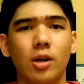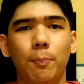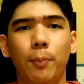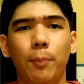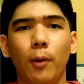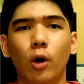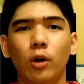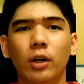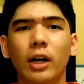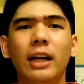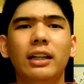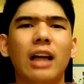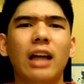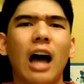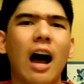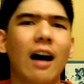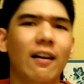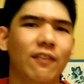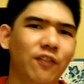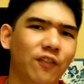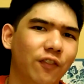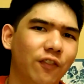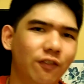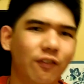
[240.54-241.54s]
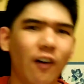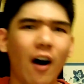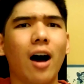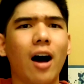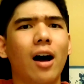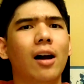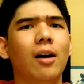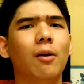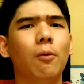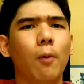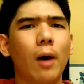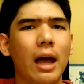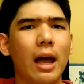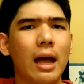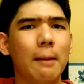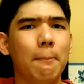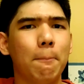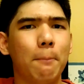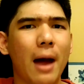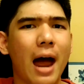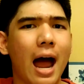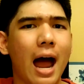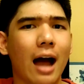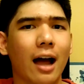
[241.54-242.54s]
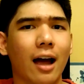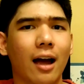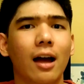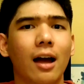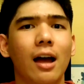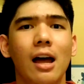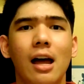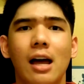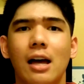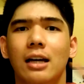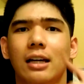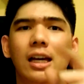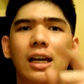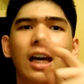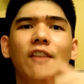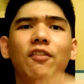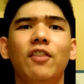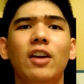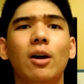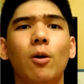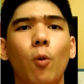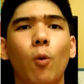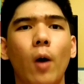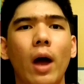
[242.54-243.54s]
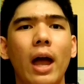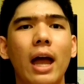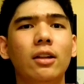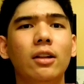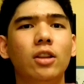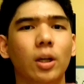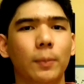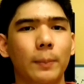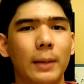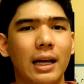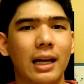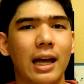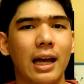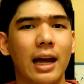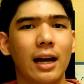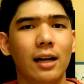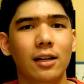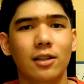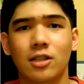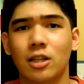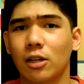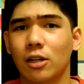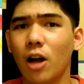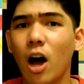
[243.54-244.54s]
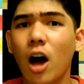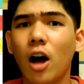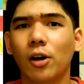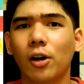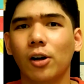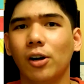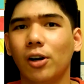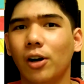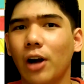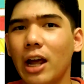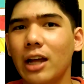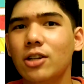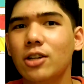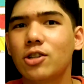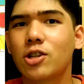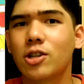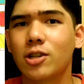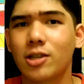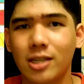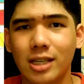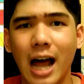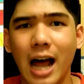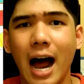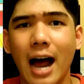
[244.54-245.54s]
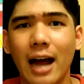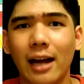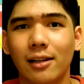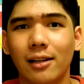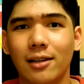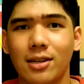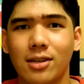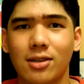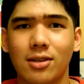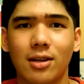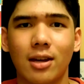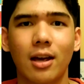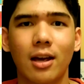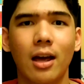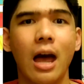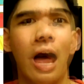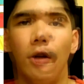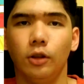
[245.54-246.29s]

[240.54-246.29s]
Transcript: his opponent a far way back, giving way to MIkhail's longer ranged styles.